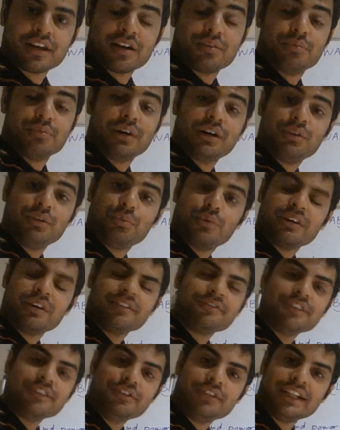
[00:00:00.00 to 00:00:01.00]
Well, one
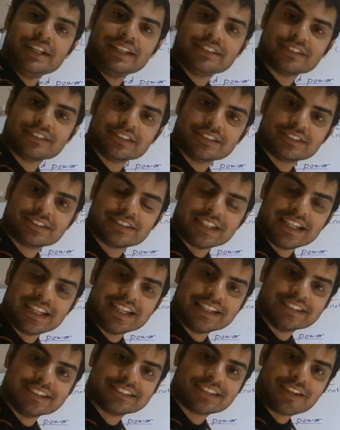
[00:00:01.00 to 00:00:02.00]
of the reasons
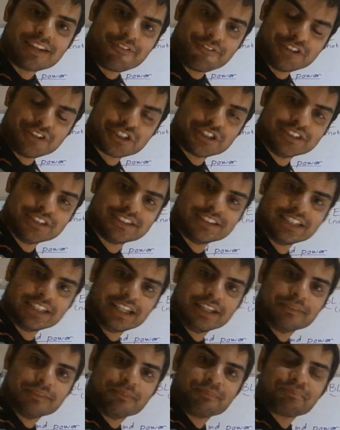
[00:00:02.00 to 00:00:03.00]
is
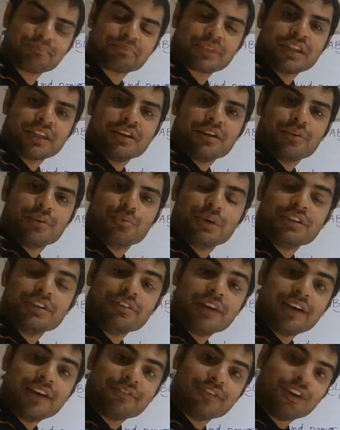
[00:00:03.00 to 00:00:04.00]
efficiency. When you
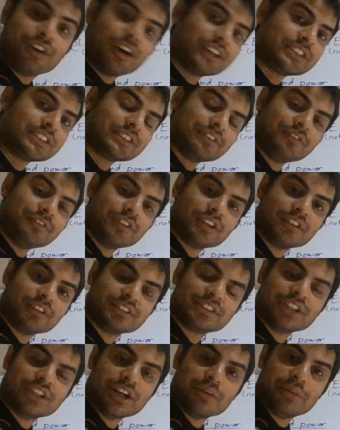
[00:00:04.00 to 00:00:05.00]
have lots of little
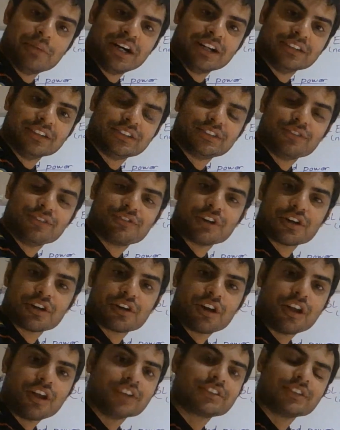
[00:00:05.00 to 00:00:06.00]
turbines, you've got
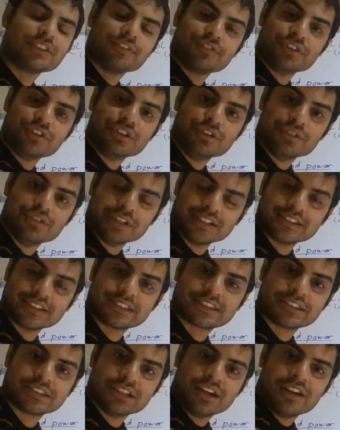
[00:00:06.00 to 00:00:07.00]
lots of
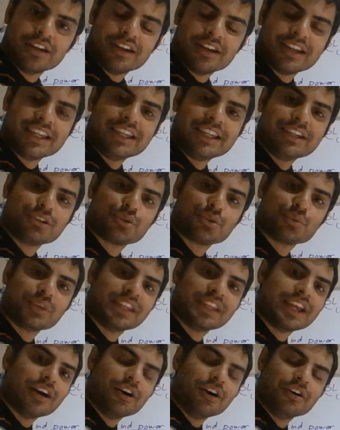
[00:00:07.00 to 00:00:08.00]
units, each with
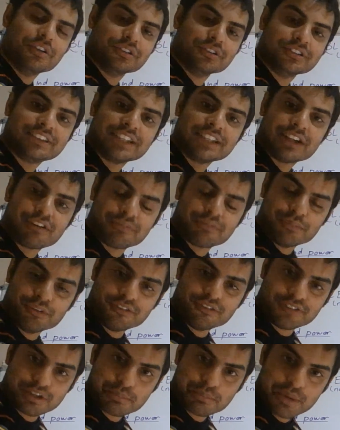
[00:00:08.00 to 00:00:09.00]
their own set of
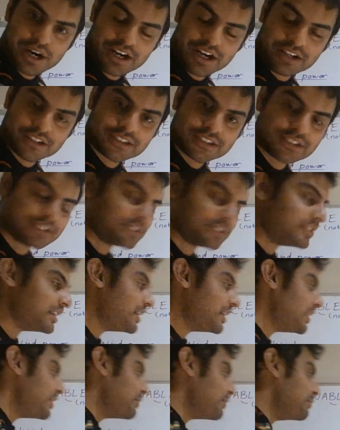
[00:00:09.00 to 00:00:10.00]
moving parts.
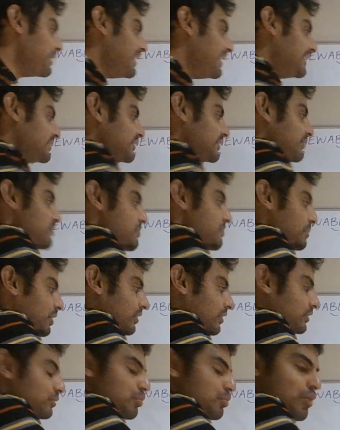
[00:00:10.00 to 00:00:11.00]
Whereas if you
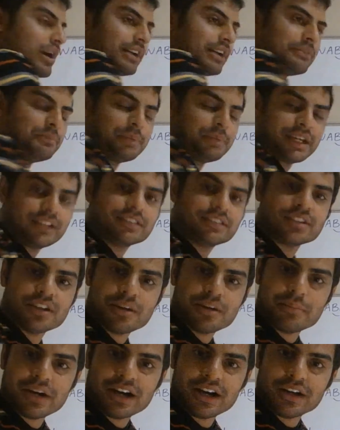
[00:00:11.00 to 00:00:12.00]
build one big
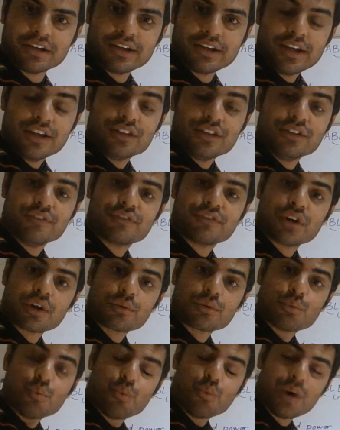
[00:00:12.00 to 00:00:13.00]
turbine, you've
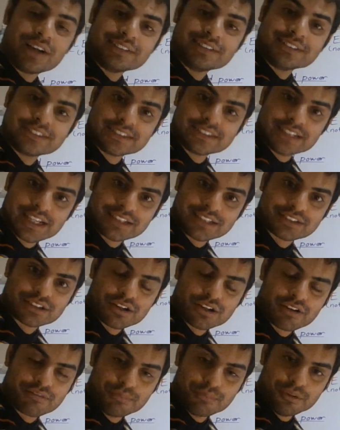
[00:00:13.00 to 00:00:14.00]
got one set
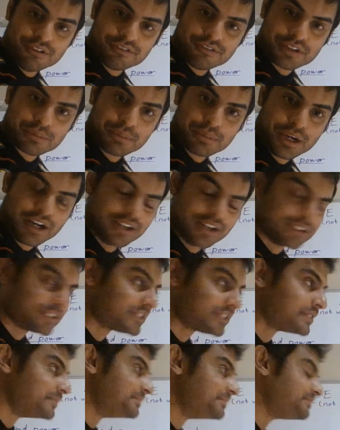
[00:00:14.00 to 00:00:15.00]
of moving
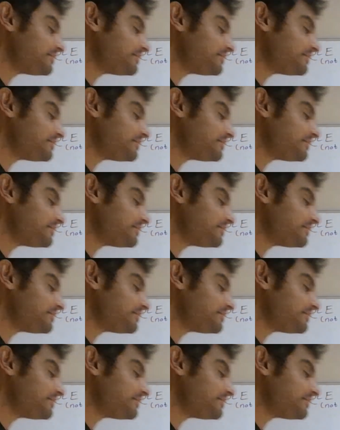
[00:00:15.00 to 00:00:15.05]
parts.